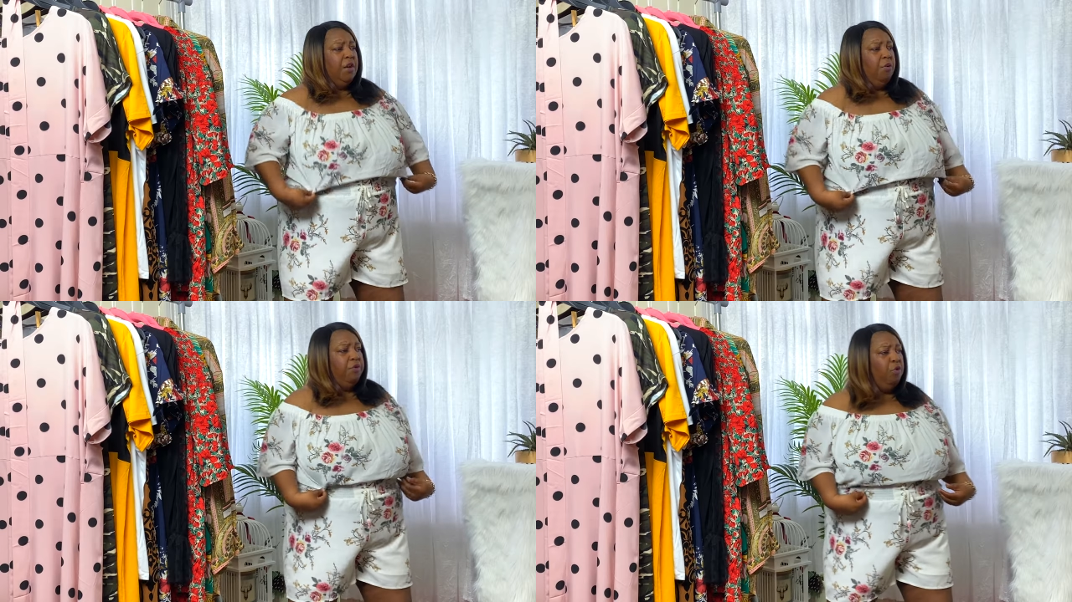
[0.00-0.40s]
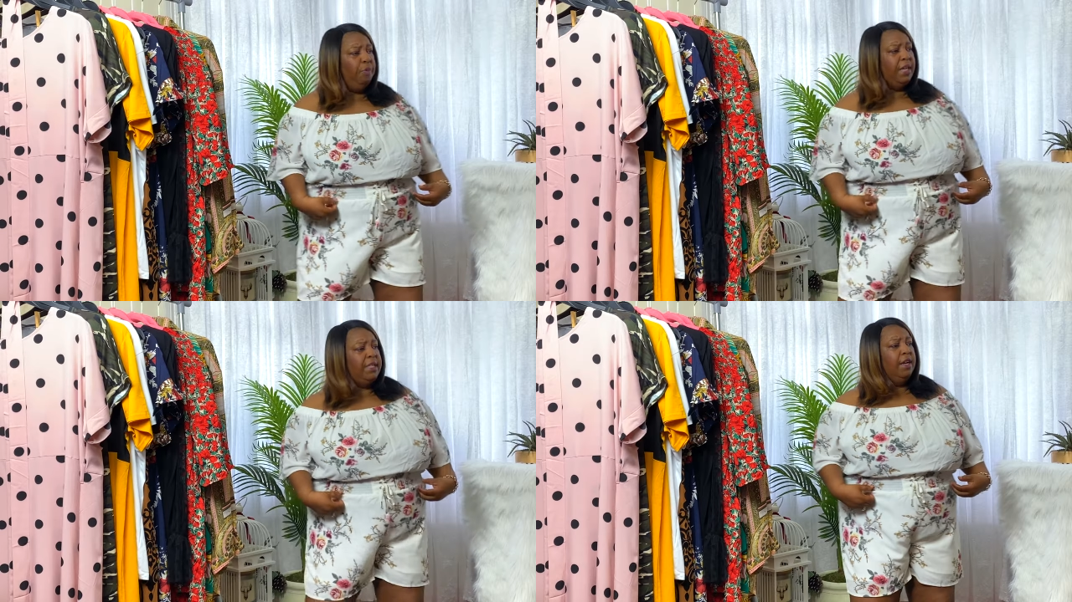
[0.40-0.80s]
it will fall
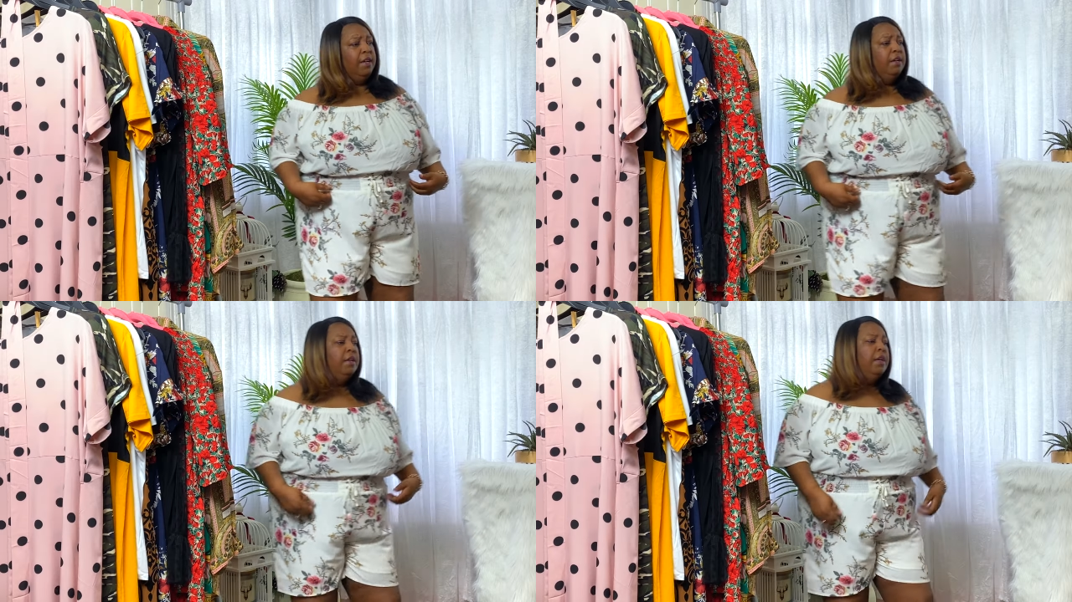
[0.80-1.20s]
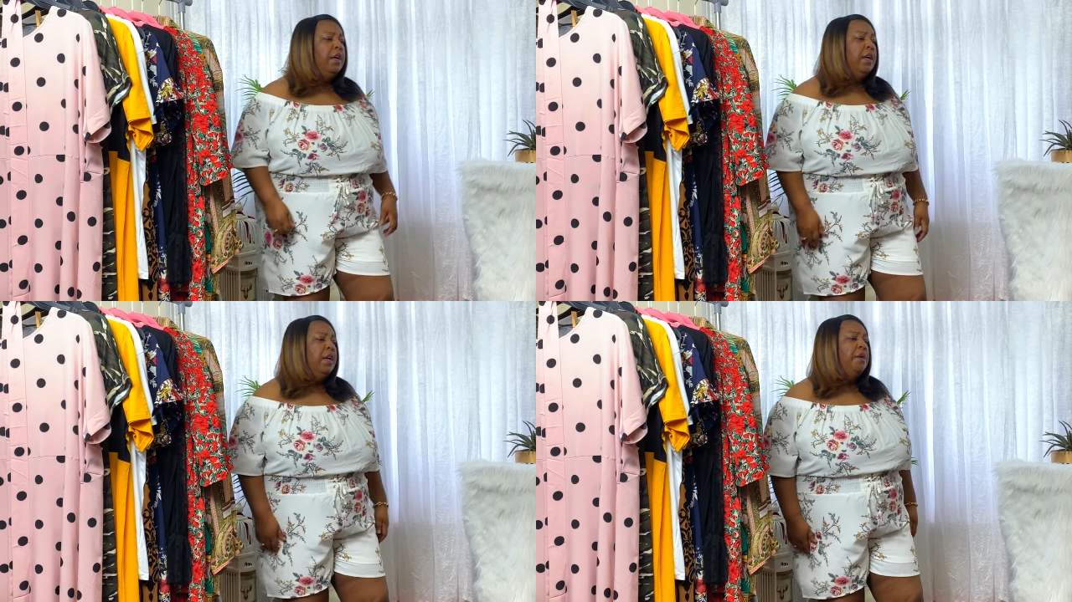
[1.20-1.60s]
better.
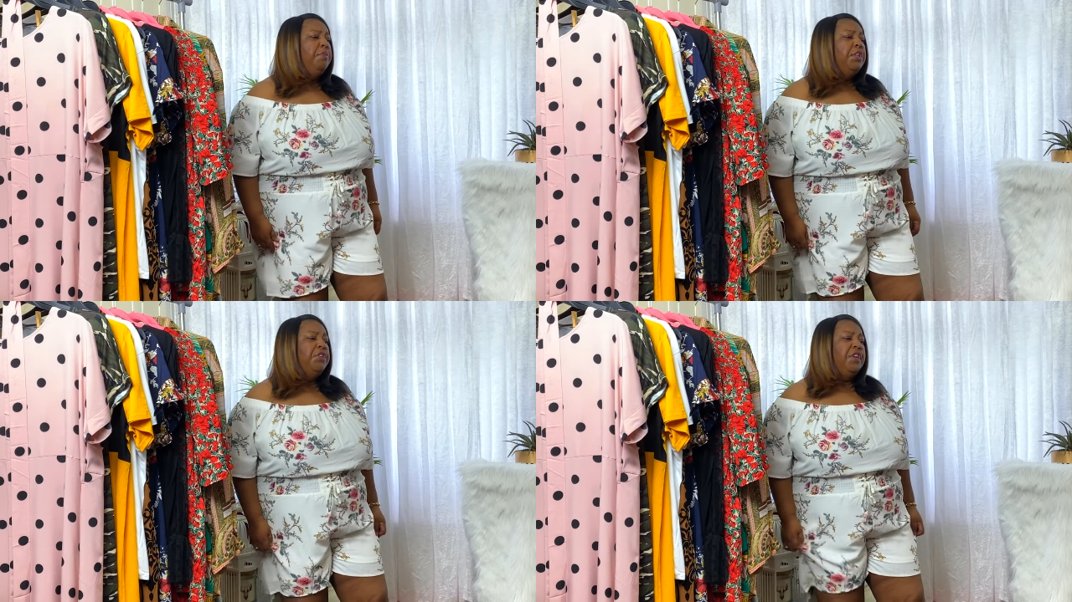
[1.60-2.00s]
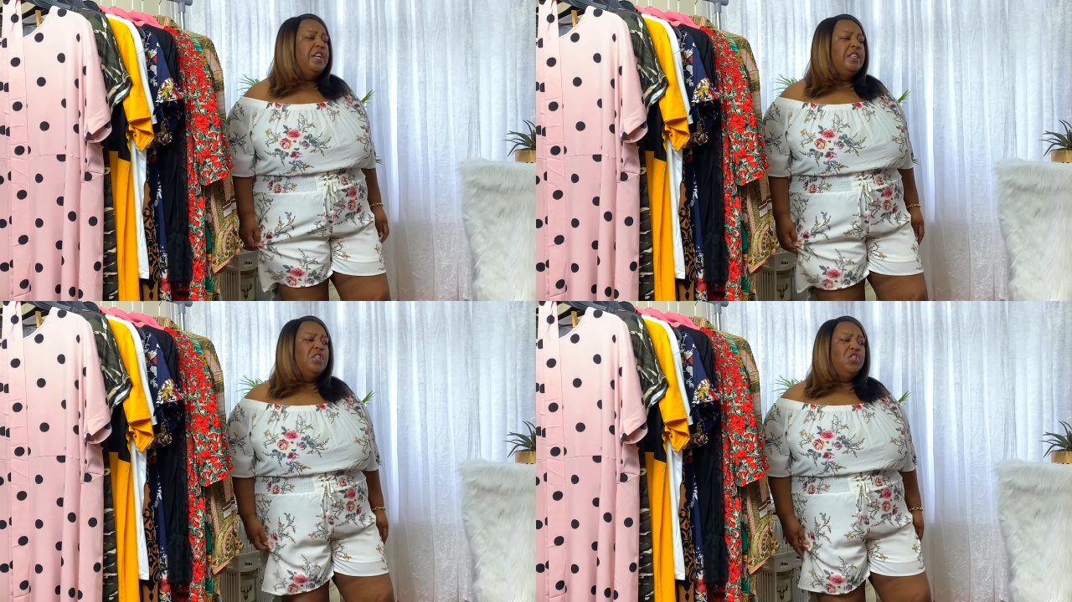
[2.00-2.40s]
But the thing
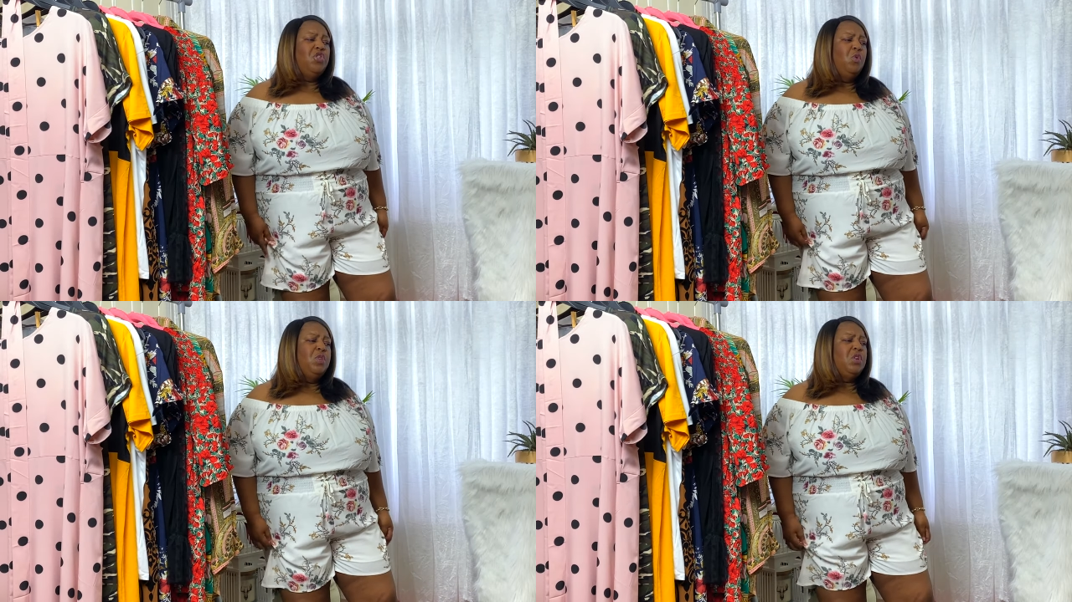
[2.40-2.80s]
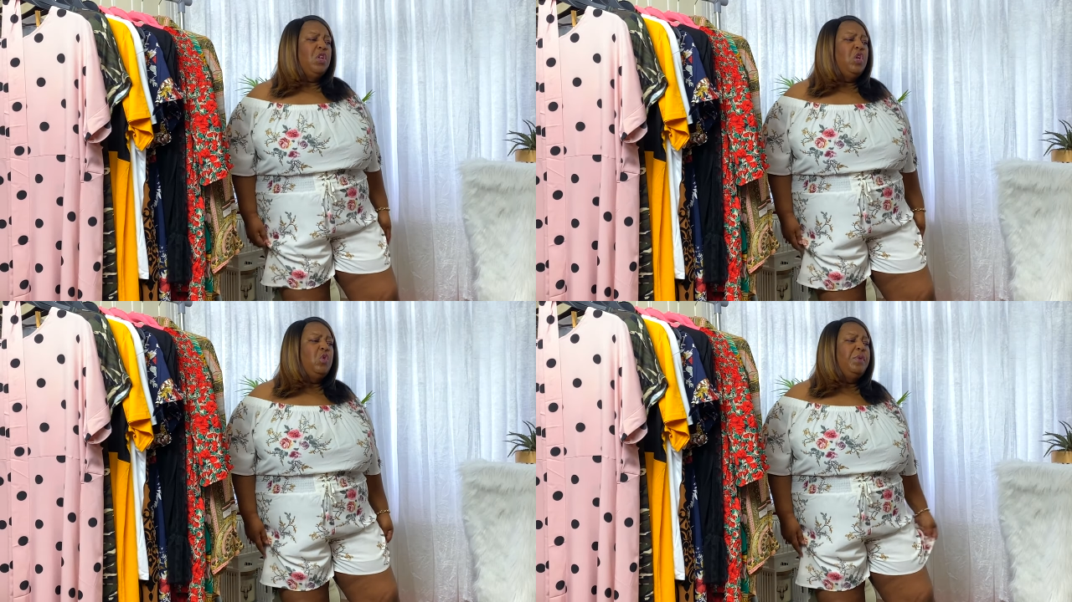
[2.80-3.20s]
is, the shorts are a
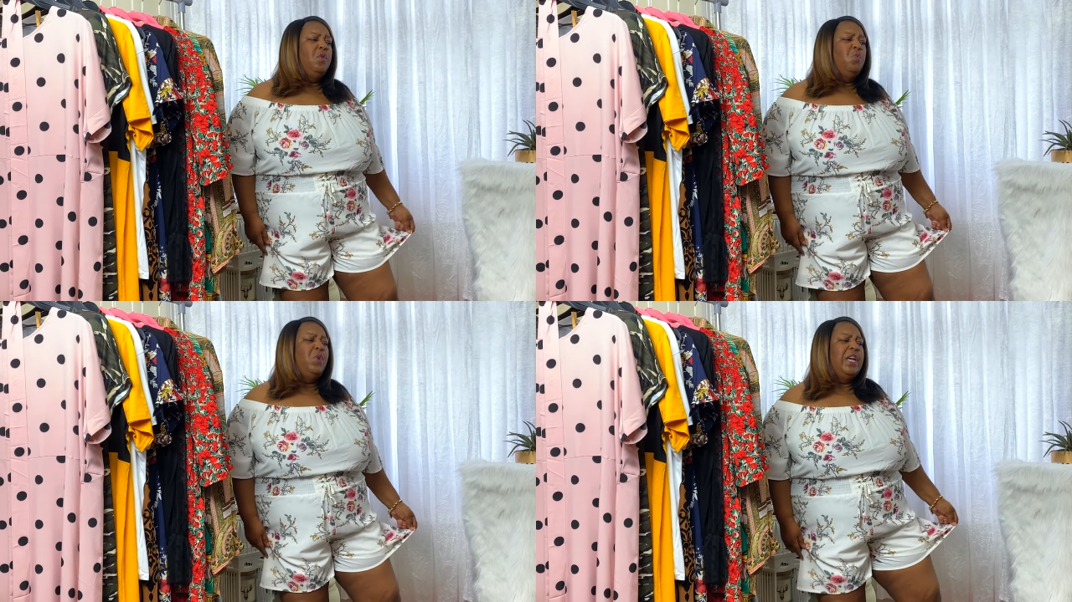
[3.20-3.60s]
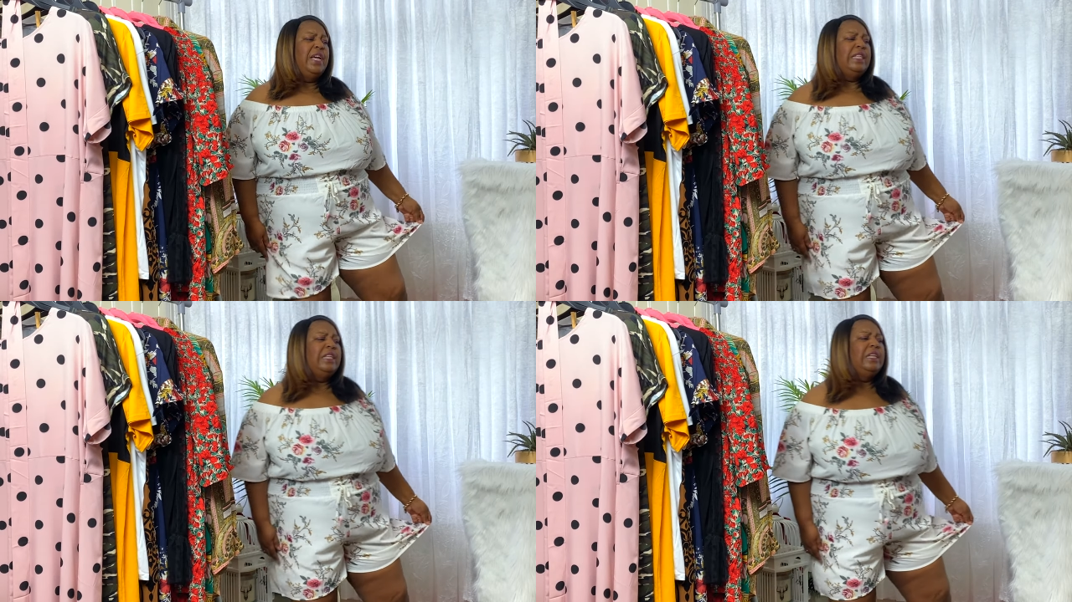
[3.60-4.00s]
little bit weird.